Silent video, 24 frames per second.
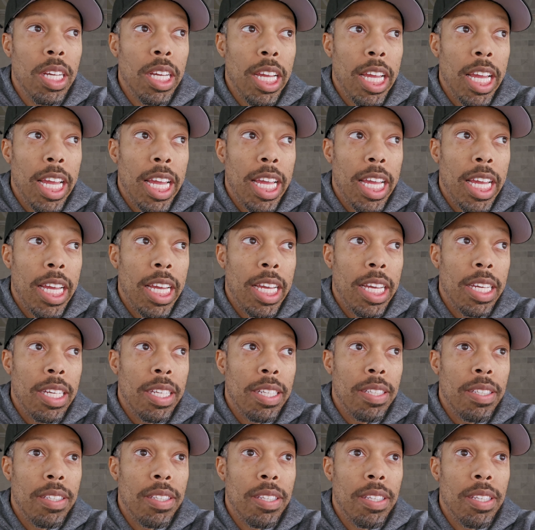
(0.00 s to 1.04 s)

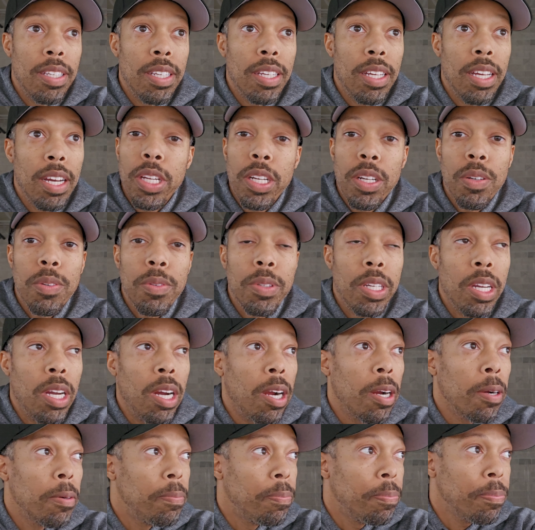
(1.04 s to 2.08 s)
and here we
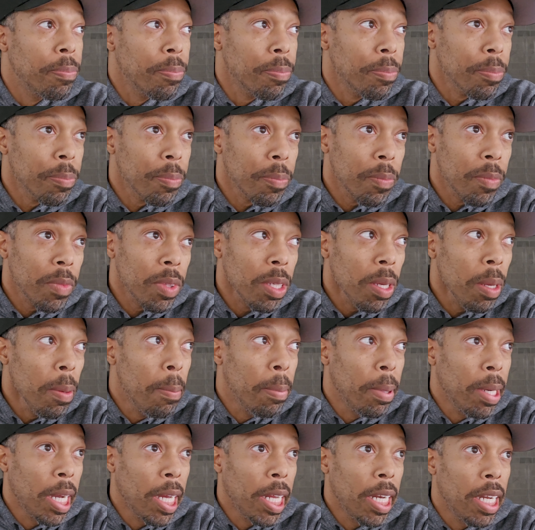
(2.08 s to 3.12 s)
are.
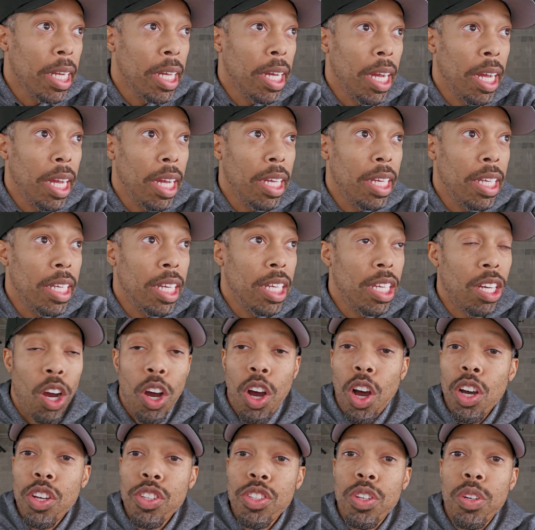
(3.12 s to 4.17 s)
But
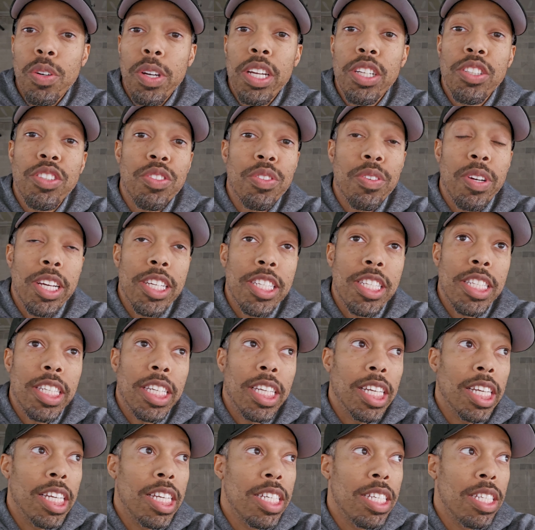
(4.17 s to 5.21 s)
also
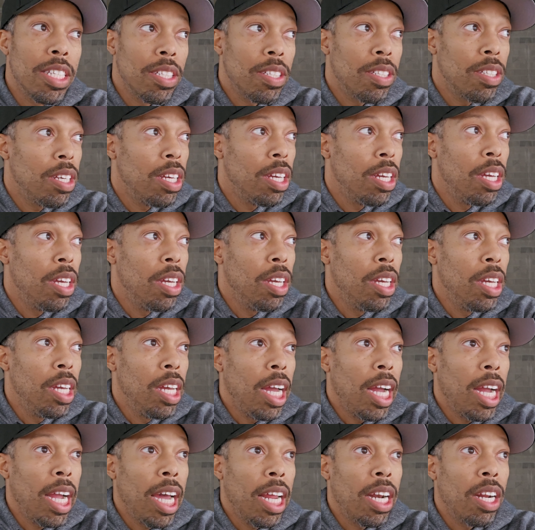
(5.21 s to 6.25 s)
interesting is
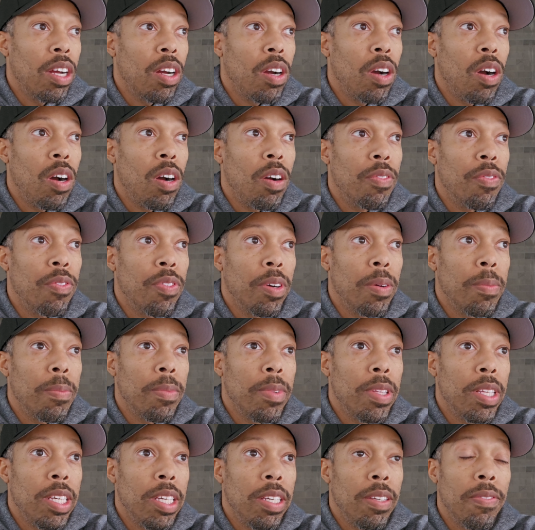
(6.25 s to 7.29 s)
I got a call from
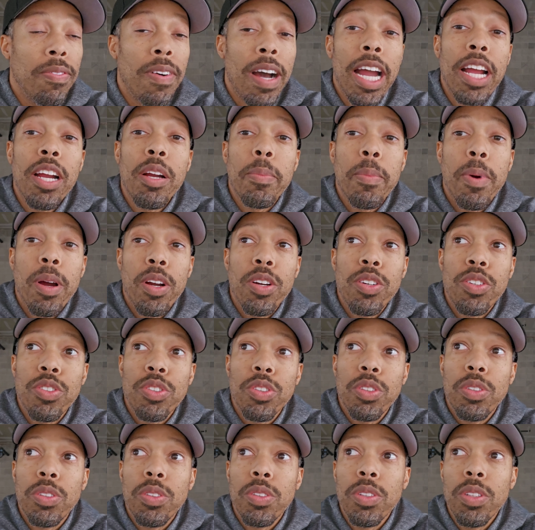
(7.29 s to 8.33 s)
the fire
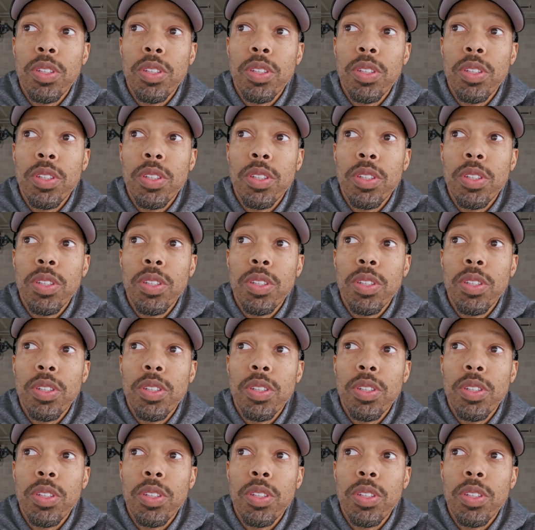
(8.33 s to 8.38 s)
marshal